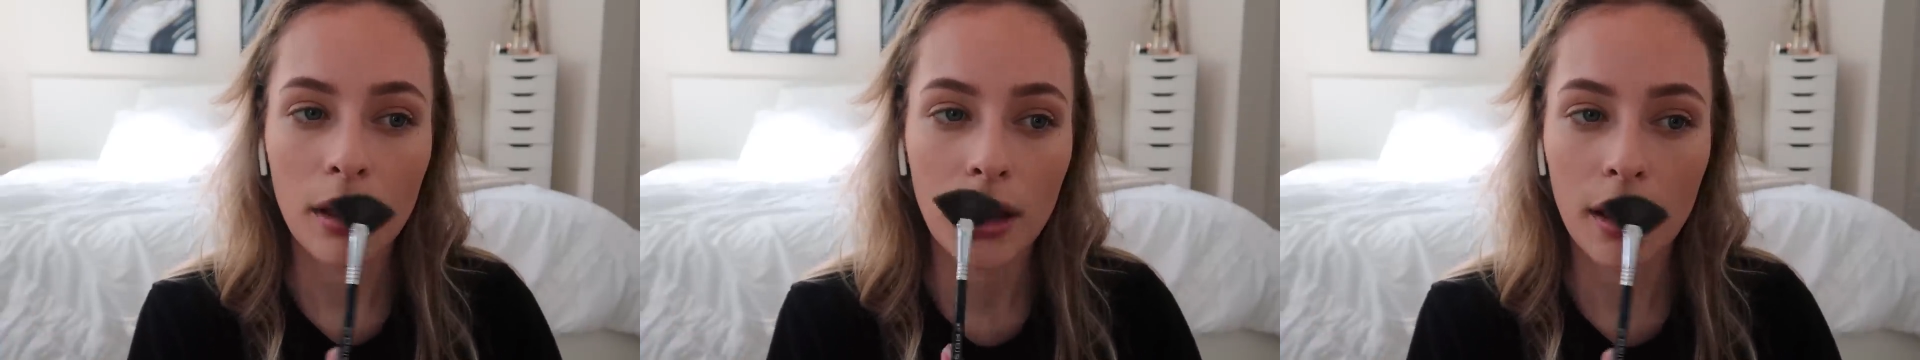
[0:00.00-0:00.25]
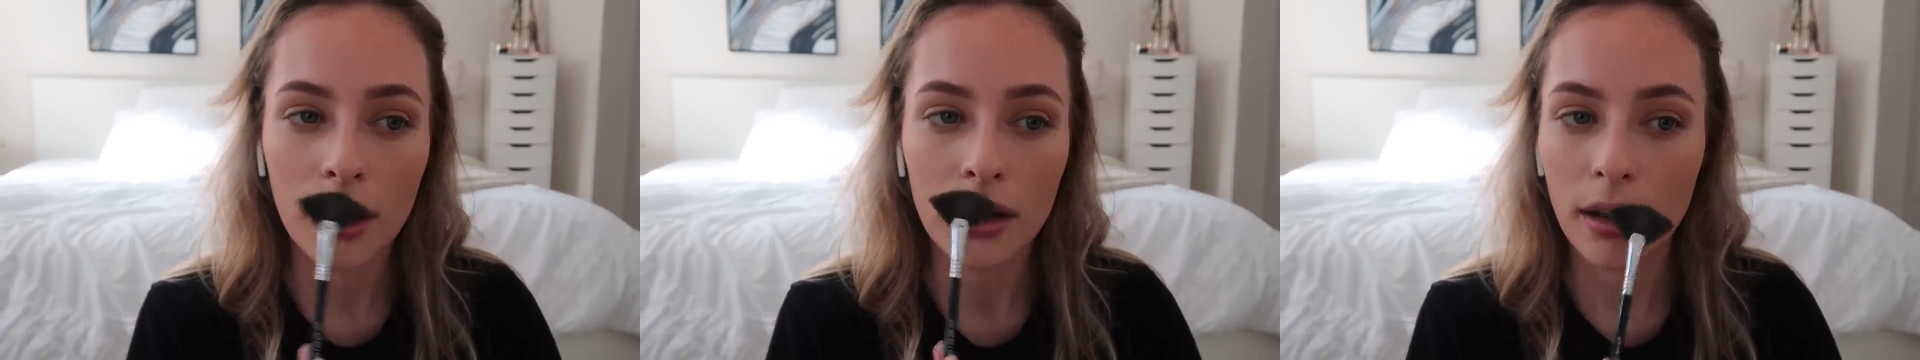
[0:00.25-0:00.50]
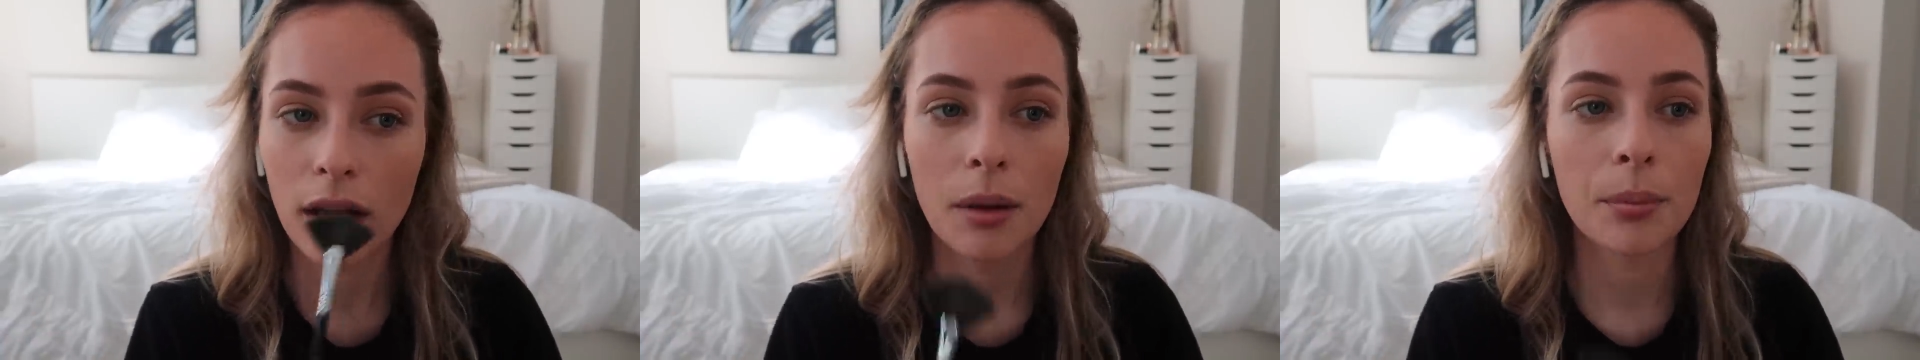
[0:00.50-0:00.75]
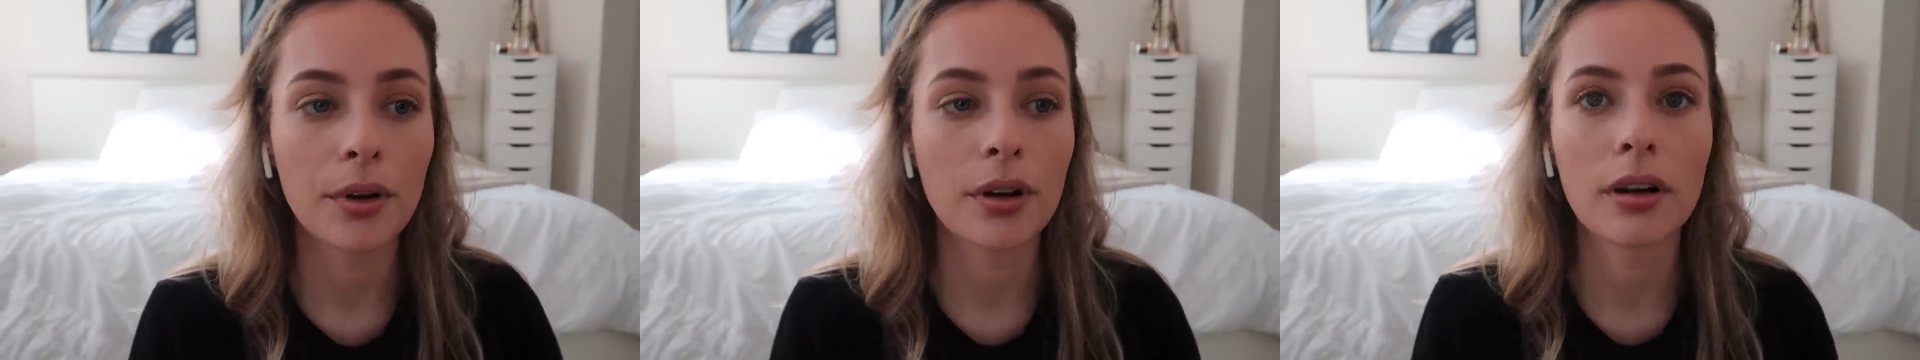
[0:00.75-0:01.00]
and
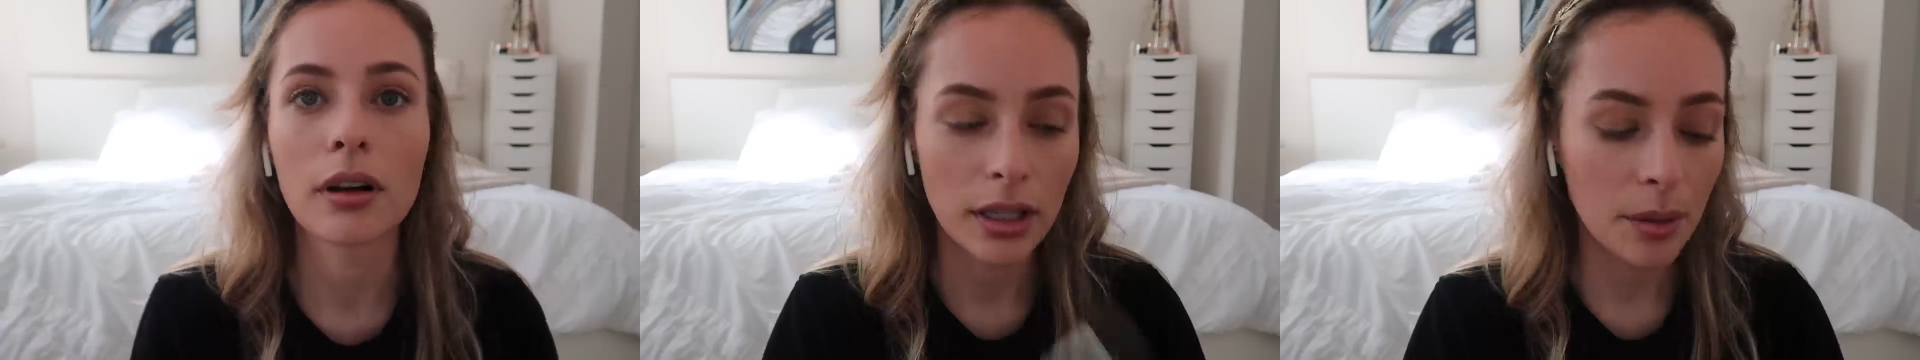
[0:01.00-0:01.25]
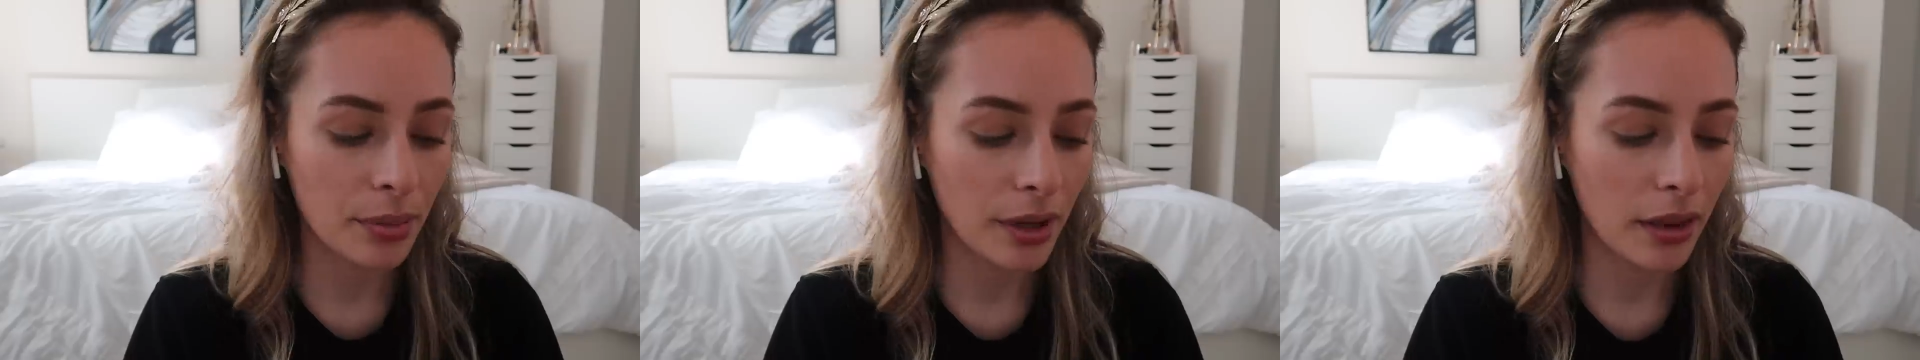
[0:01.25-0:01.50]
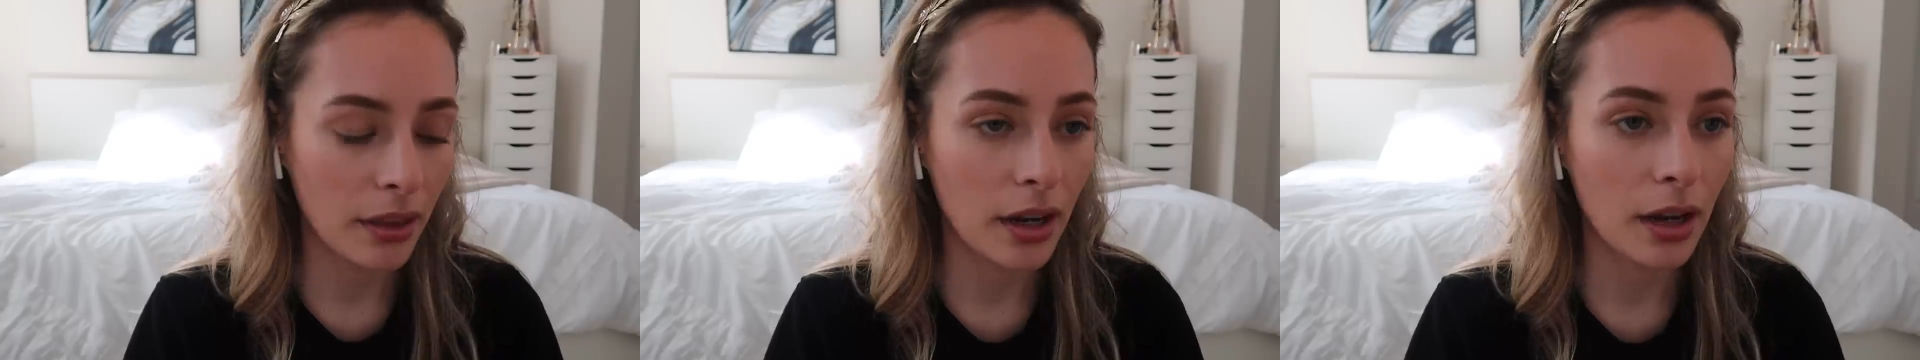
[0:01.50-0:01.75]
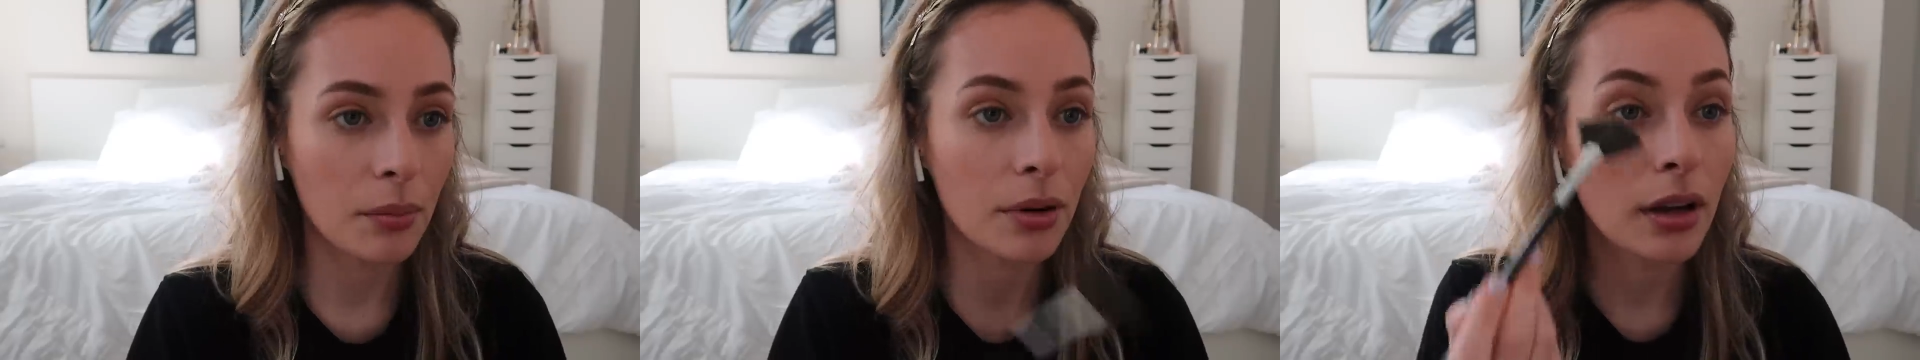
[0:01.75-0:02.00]
upper lip and
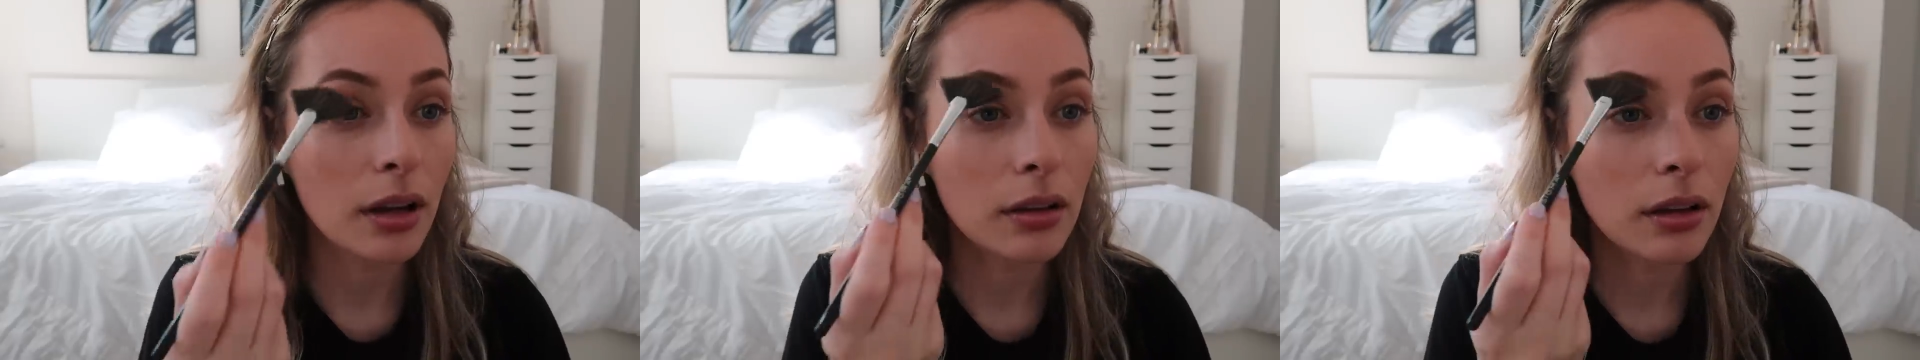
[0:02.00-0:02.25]
then I put a